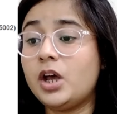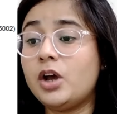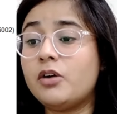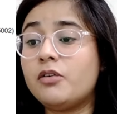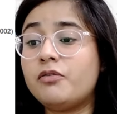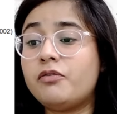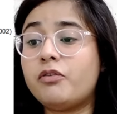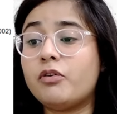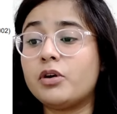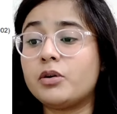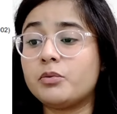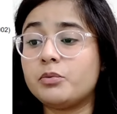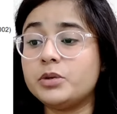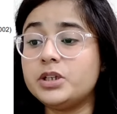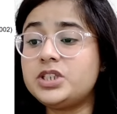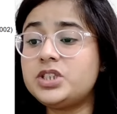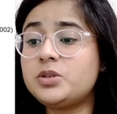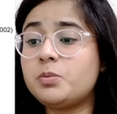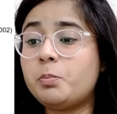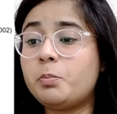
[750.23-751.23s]
for
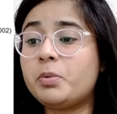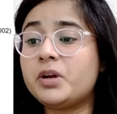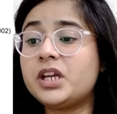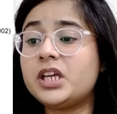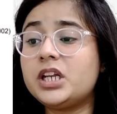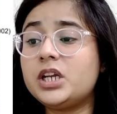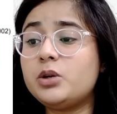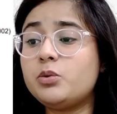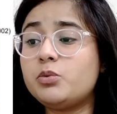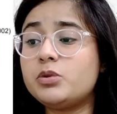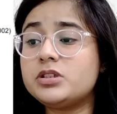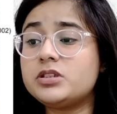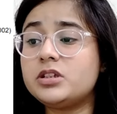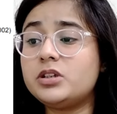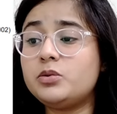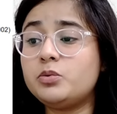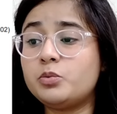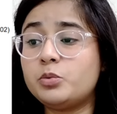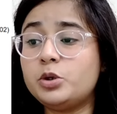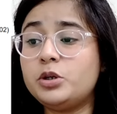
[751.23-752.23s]
which prerequisite
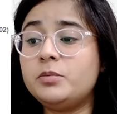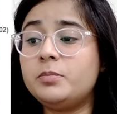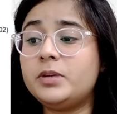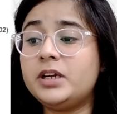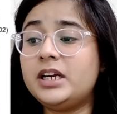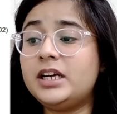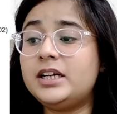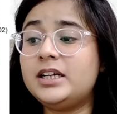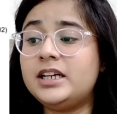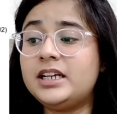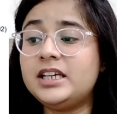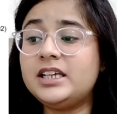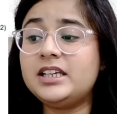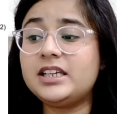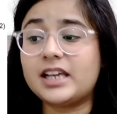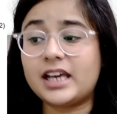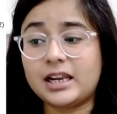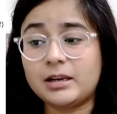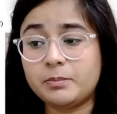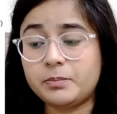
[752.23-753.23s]
would be
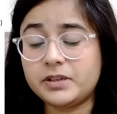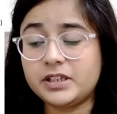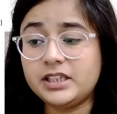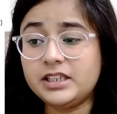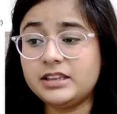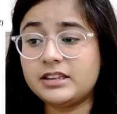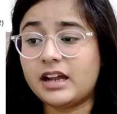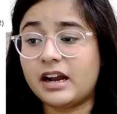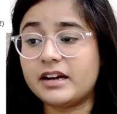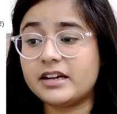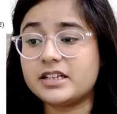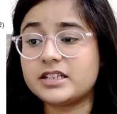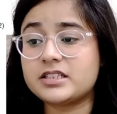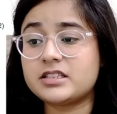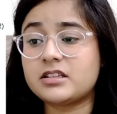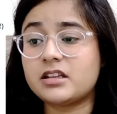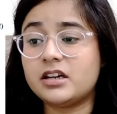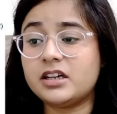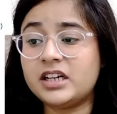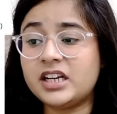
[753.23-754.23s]
DLP, that
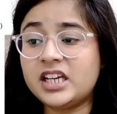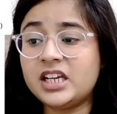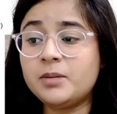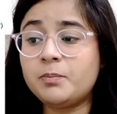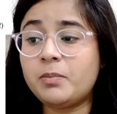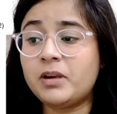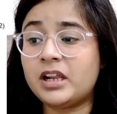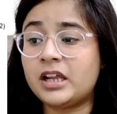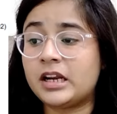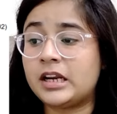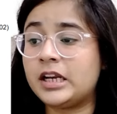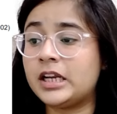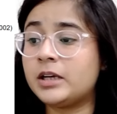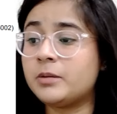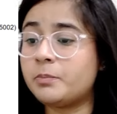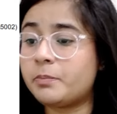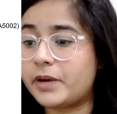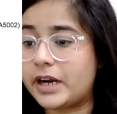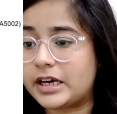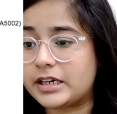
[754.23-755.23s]
is deep learning
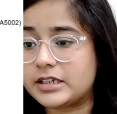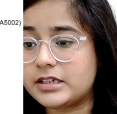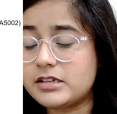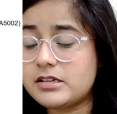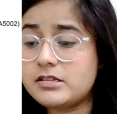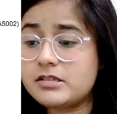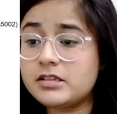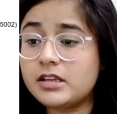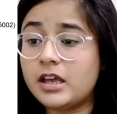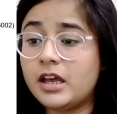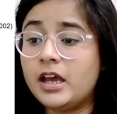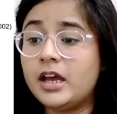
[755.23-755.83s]
practice,